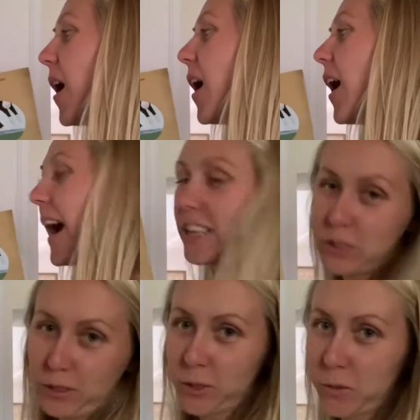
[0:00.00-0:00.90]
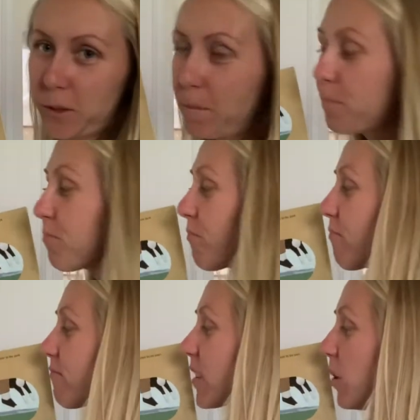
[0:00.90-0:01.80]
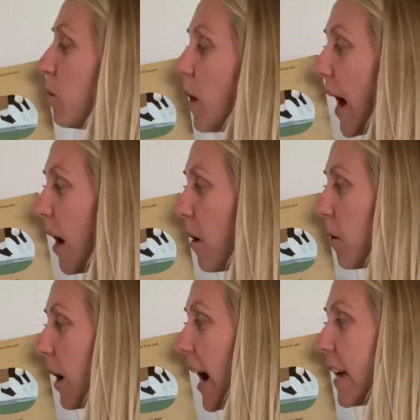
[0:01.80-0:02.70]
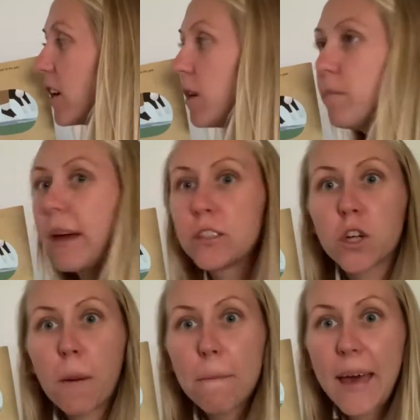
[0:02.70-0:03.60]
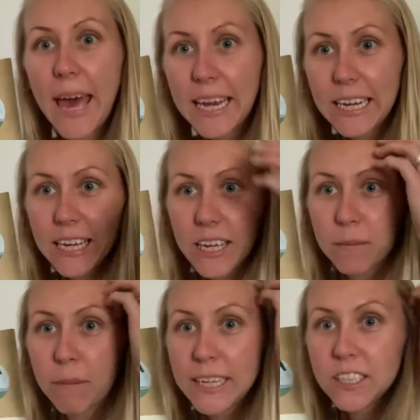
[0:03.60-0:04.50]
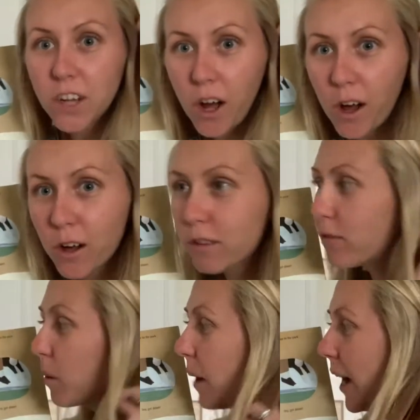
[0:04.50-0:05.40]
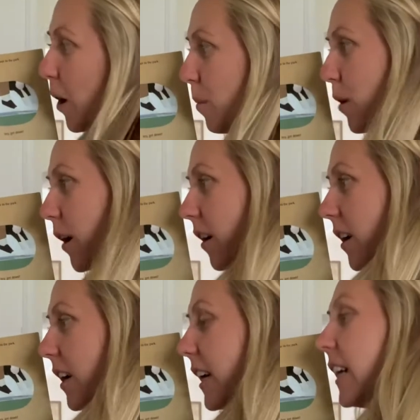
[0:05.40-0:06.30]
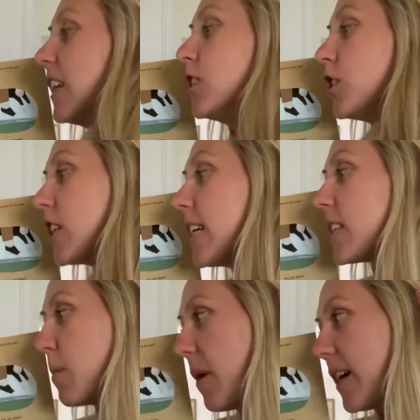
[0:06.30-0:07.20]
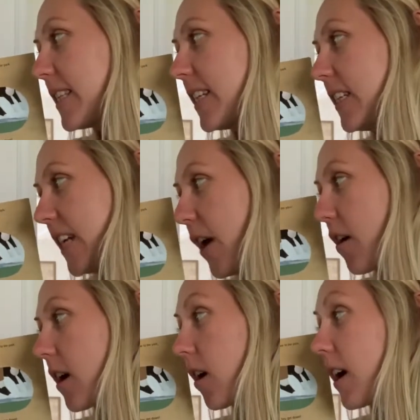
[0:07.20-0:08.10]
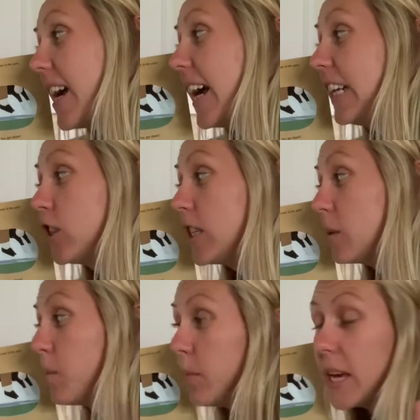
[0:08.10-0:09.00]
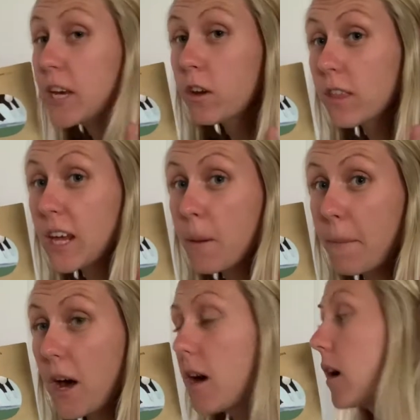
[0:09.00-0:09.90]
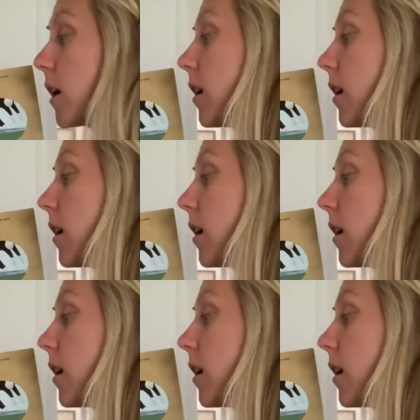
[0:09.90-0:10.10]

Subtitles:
as usual. Wow, I could measure Penny, my dog, for my homework. She is a Boston Terrier, and she's bigger than a pug,